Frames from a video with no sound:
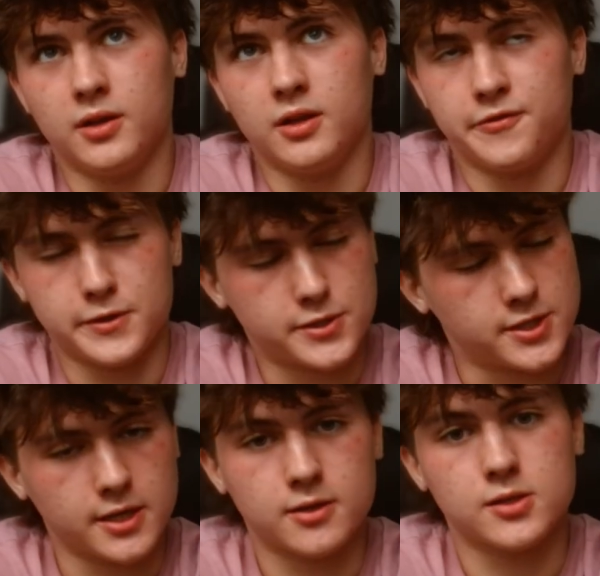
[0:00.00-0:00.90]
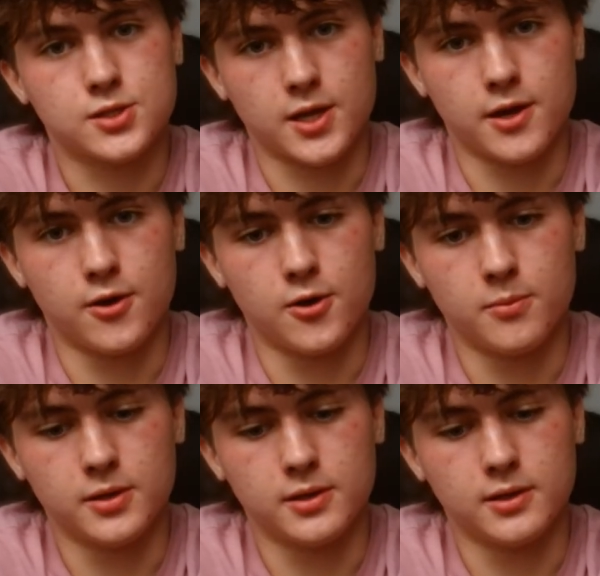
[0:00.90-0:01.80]
if you're sick, stay
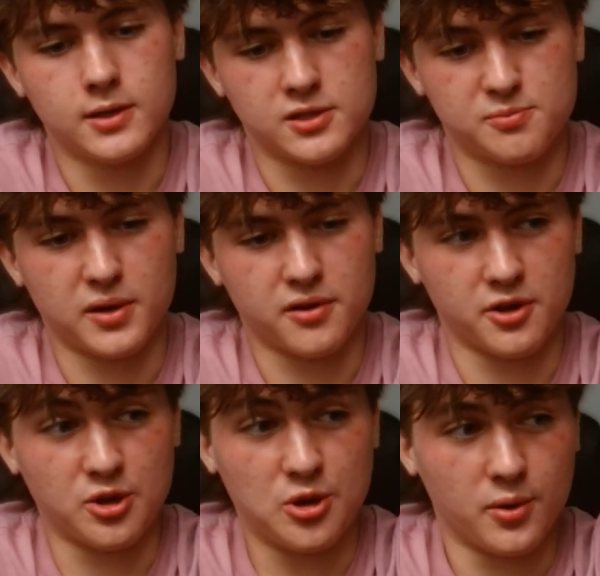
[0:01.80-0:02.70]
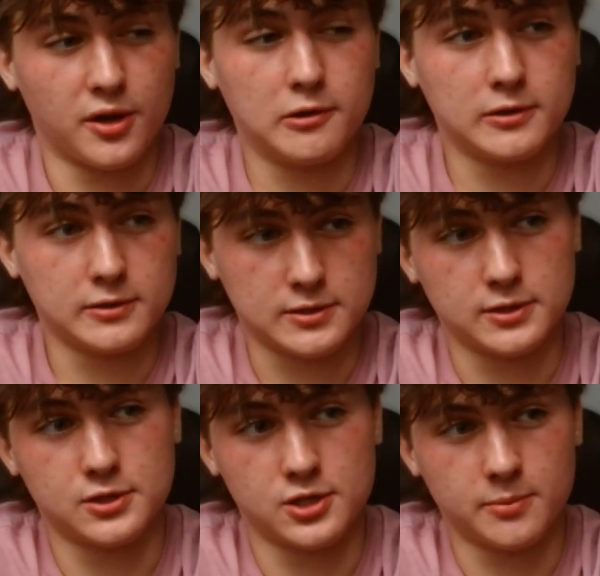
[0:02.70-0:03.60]
home. It's better than going to
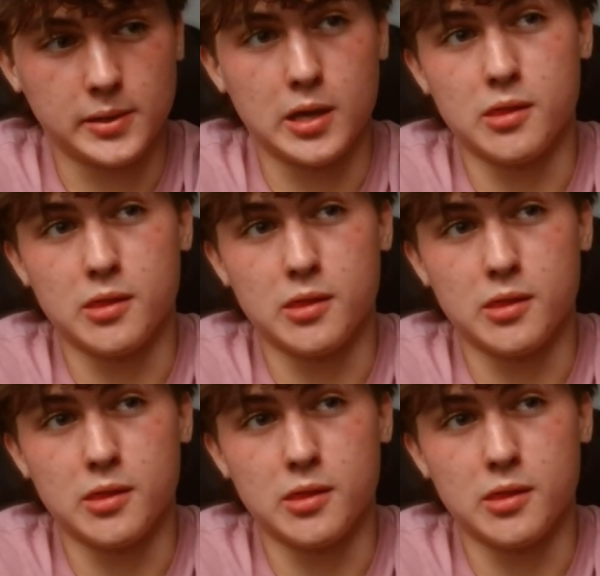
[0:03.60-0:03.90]
the gym and